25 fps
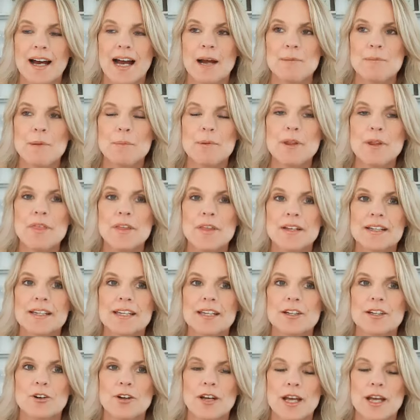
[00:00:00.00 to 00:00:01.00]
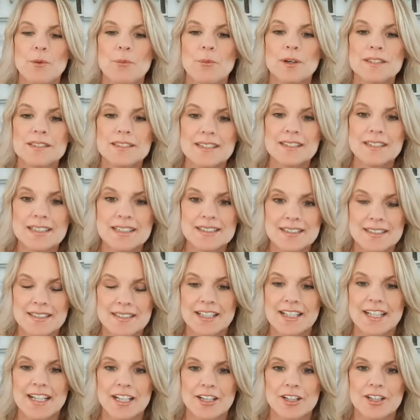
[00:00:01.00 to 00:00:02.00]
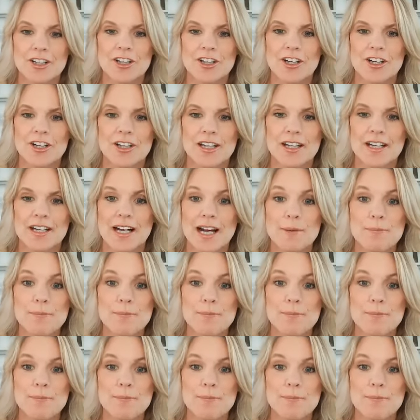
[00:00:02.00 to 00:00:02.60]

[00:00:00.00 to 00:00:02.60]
i remember thinking okay once he gets into kindergarten